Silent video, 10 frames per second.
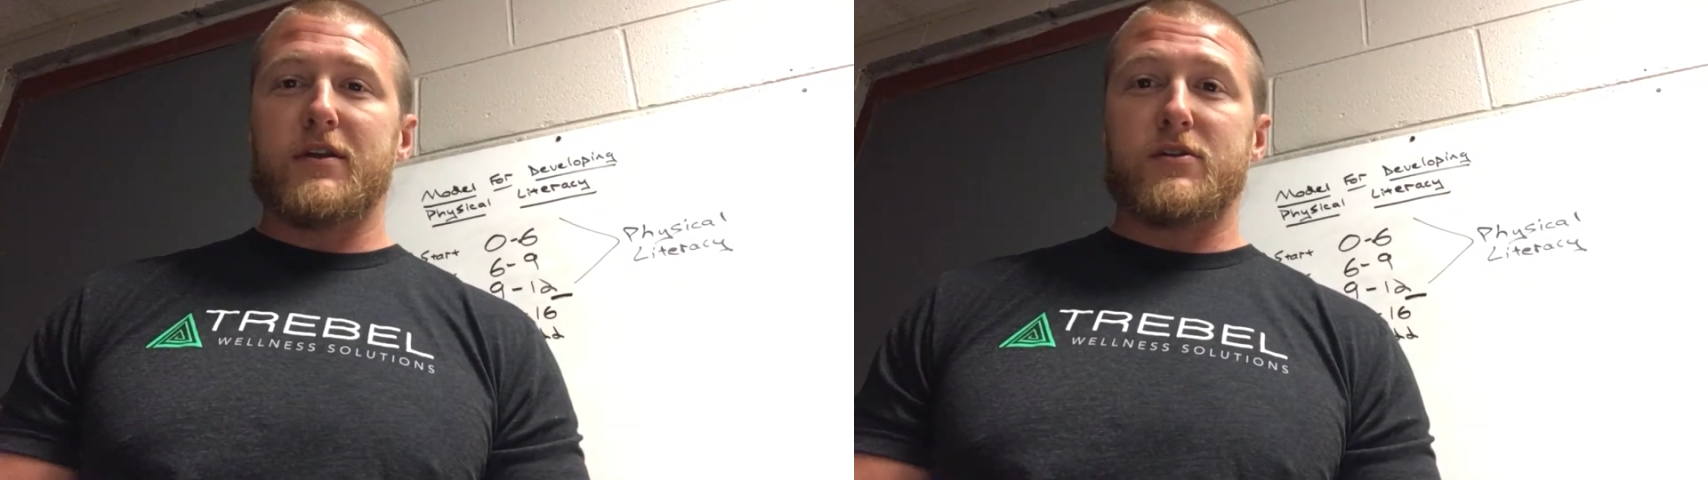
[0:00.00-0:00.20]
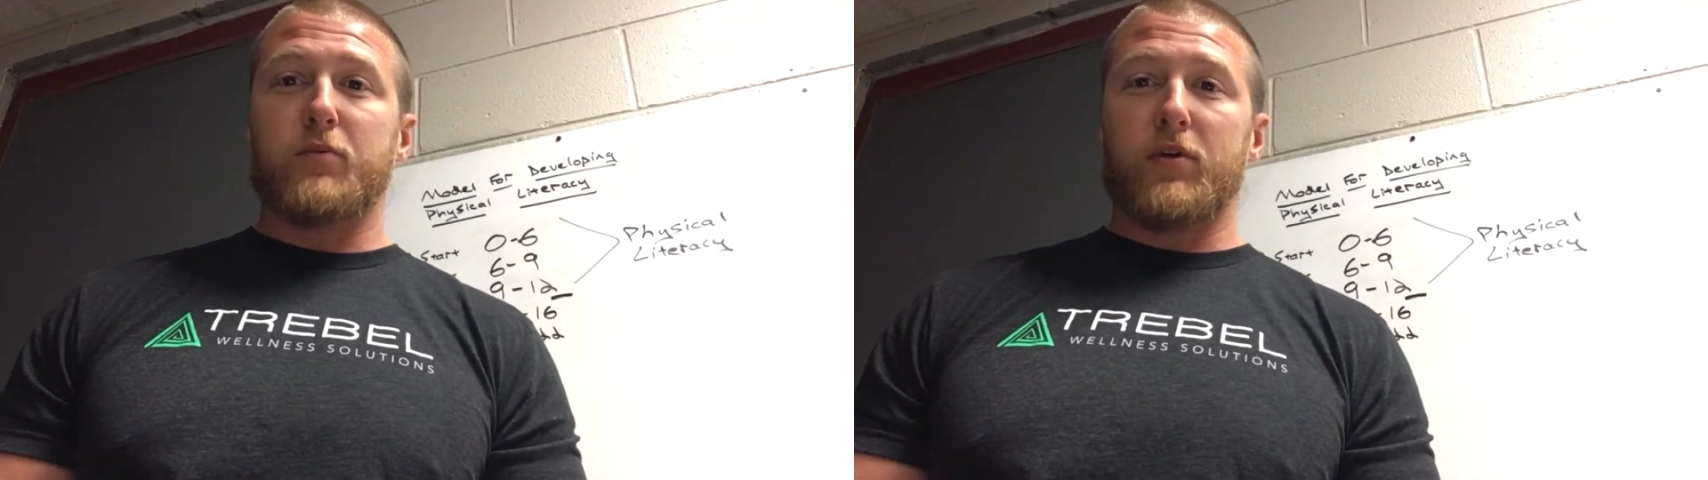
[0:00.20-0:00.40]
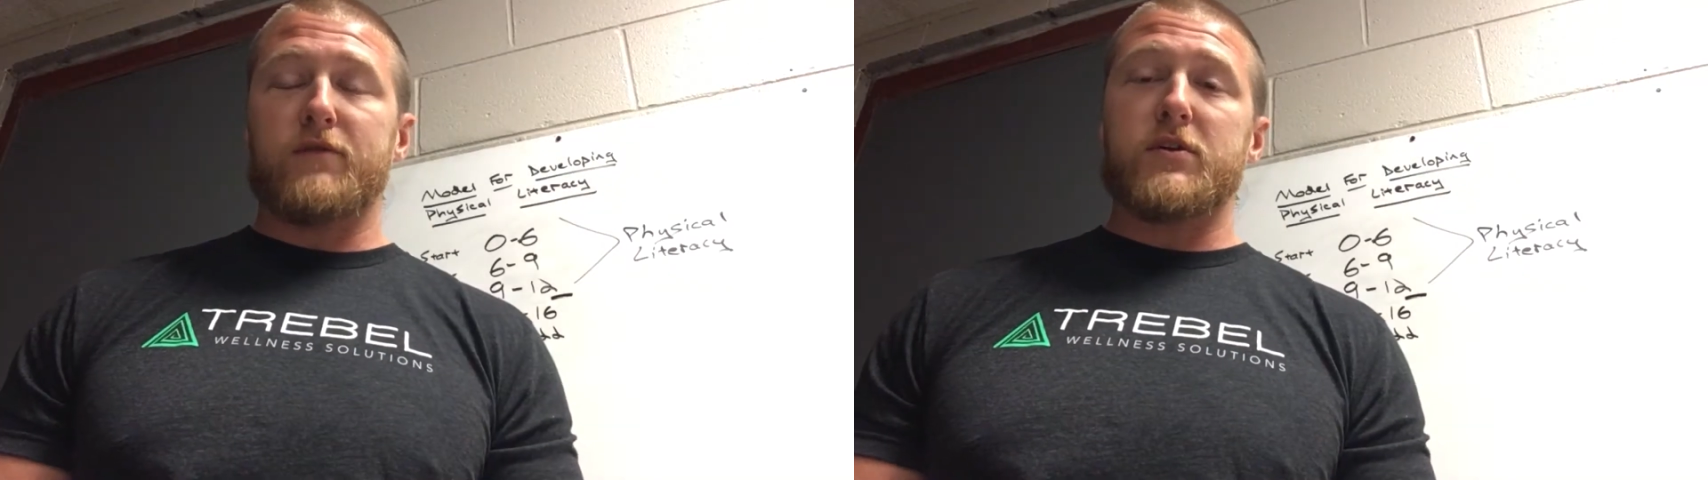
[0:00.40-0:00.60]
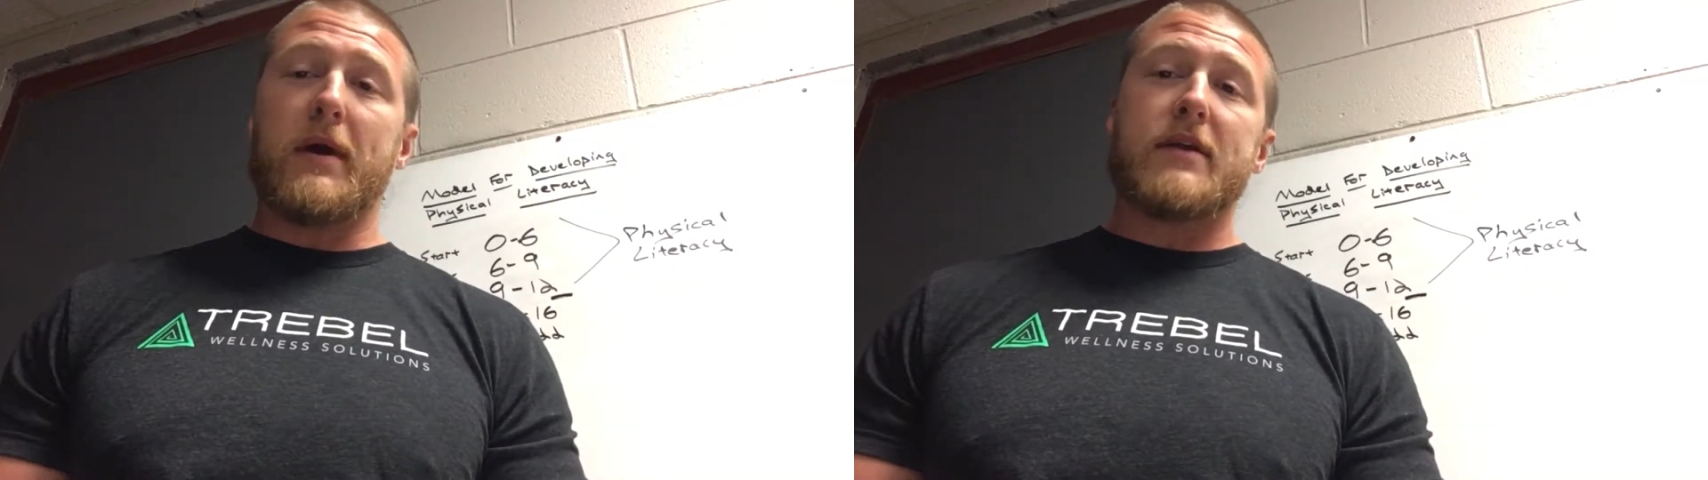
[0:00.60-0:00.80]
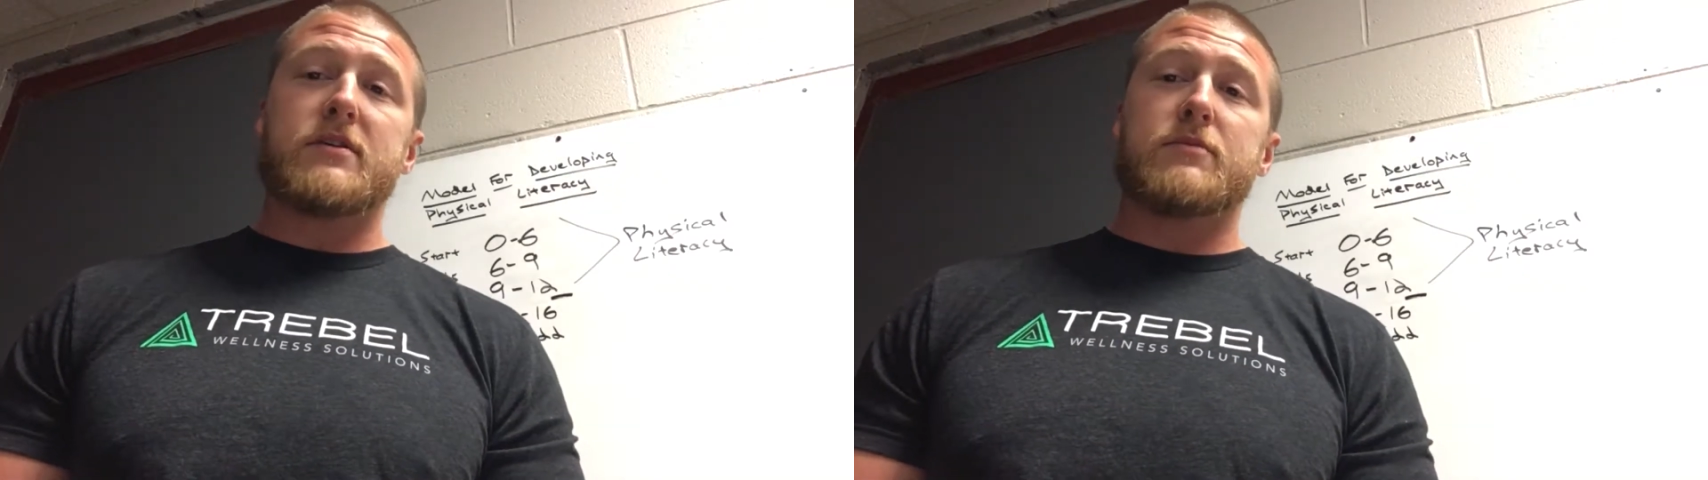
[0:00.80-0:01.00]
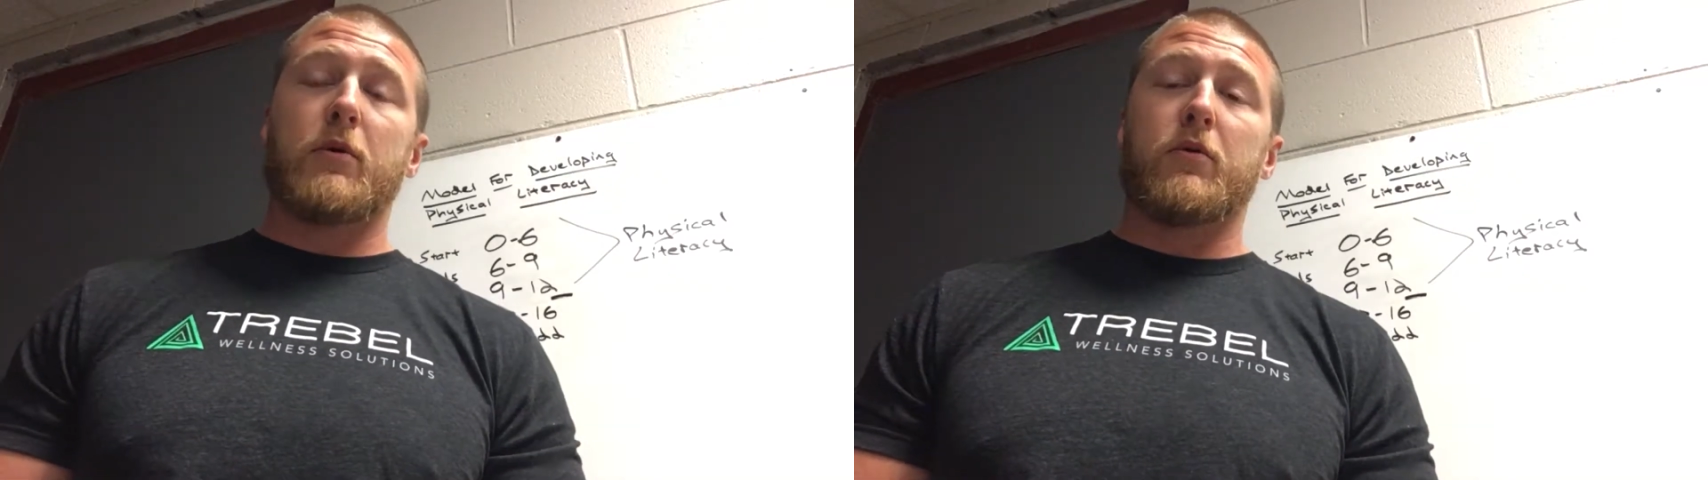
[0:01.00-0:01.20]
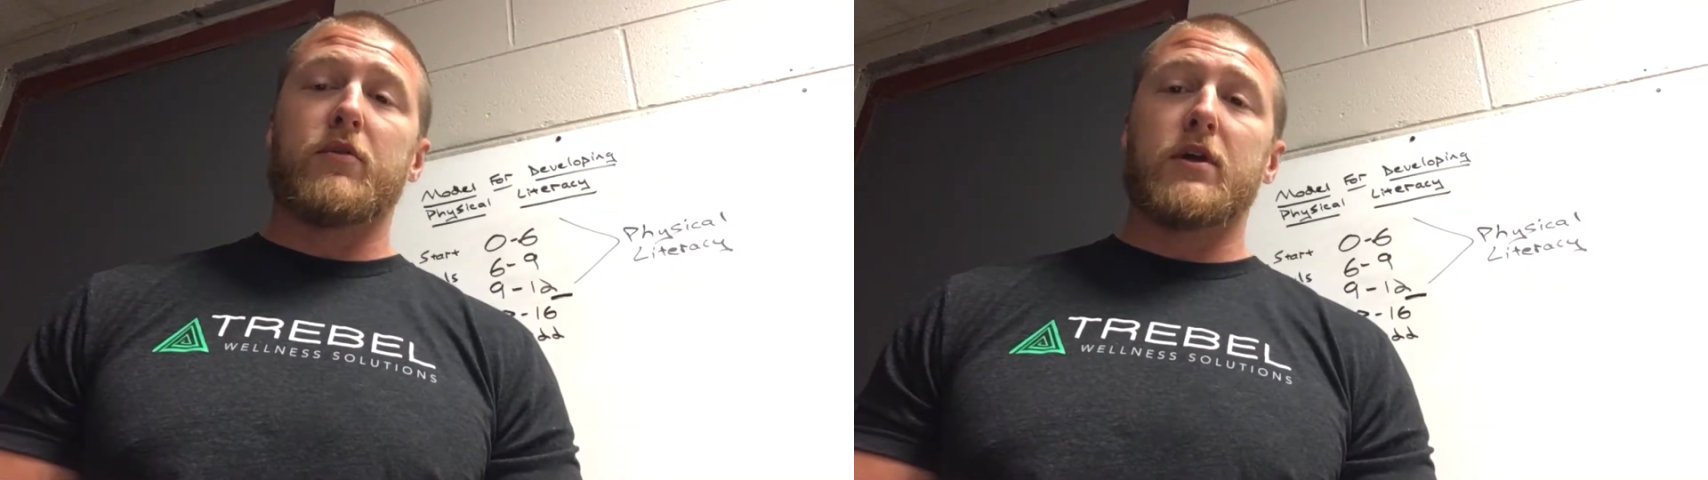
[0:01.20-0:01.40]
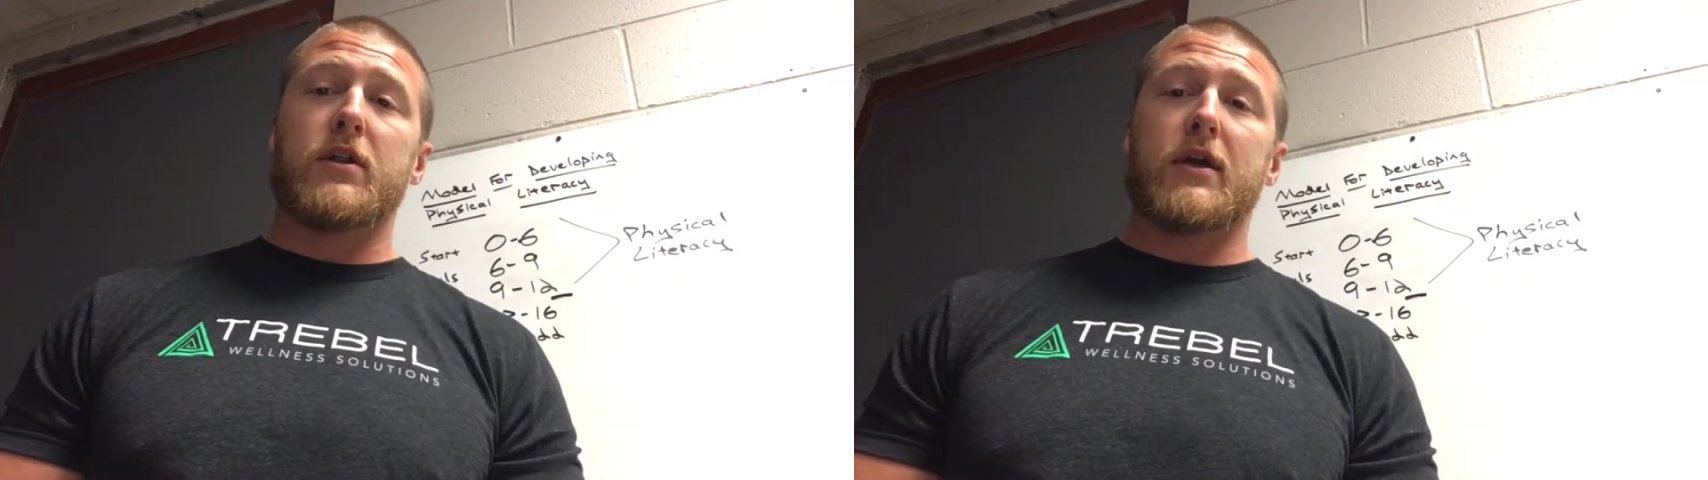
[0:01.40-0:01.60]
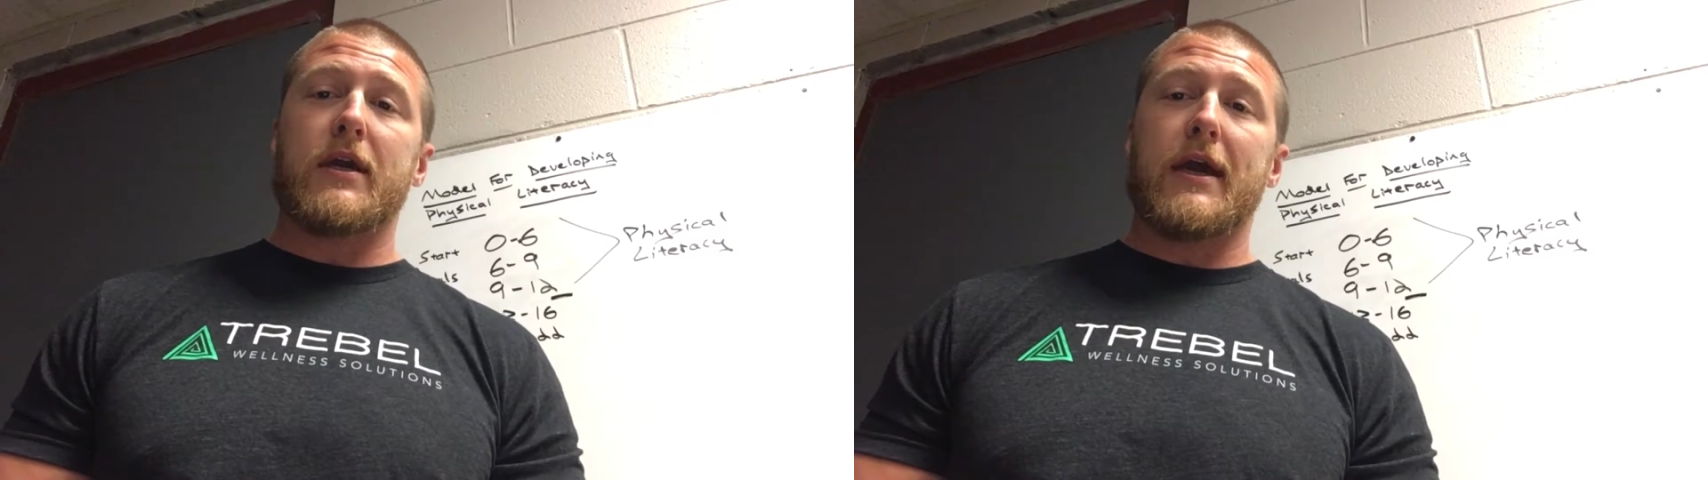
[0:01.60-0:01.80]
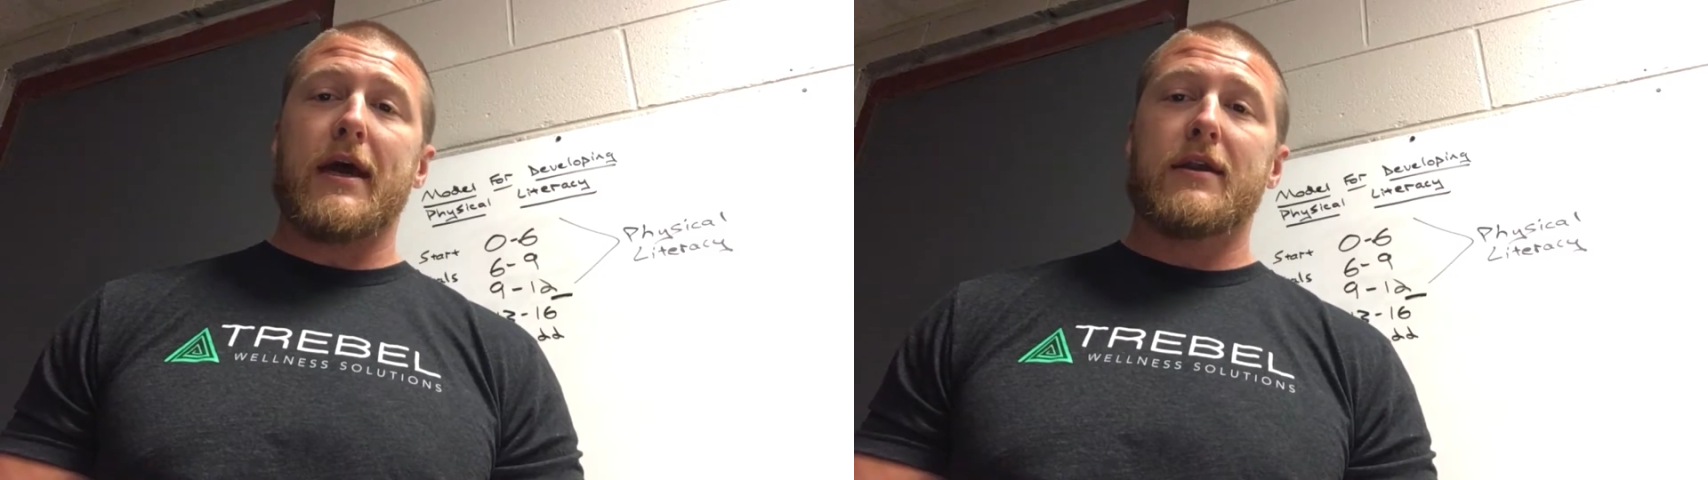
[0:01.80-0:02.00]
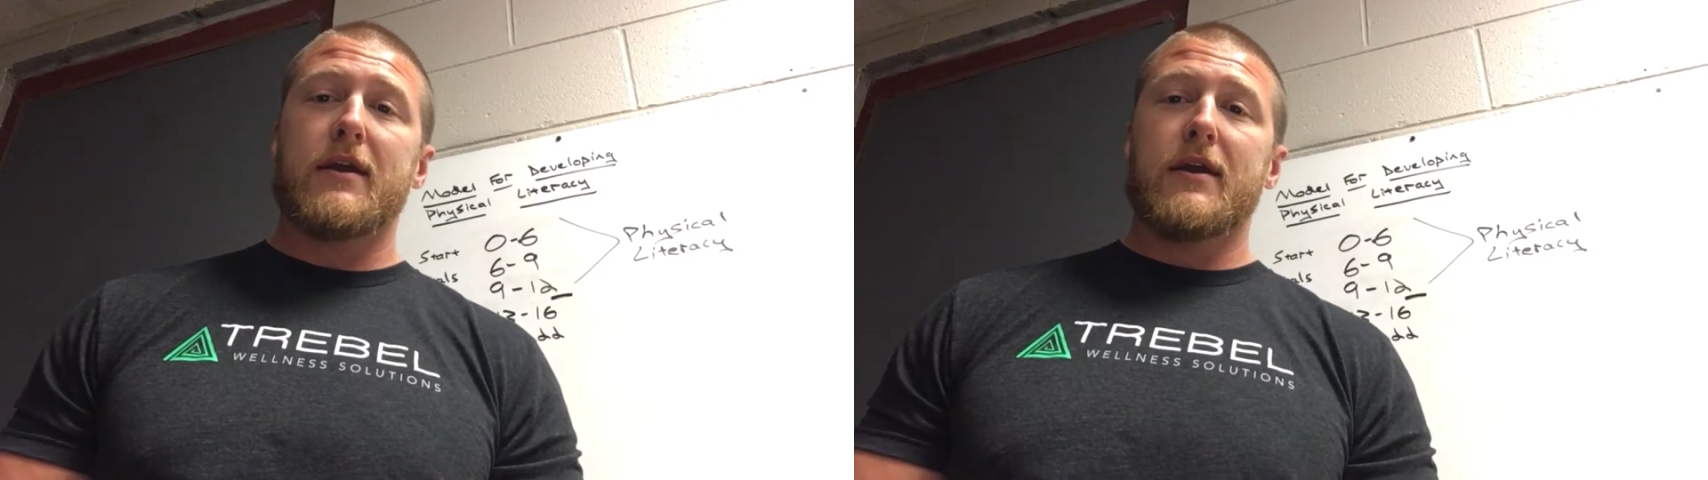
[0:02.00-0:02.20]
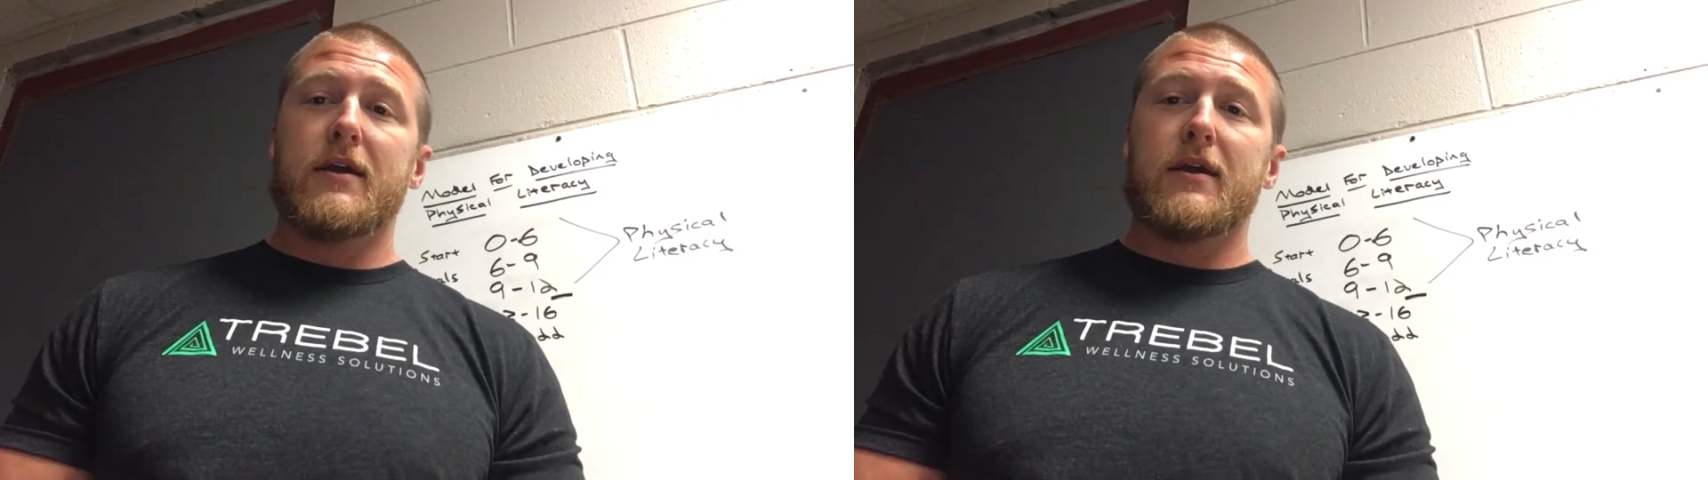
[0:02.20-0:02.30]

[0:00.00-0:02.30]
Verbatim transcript: the sport of gymnastics, but we're really looking at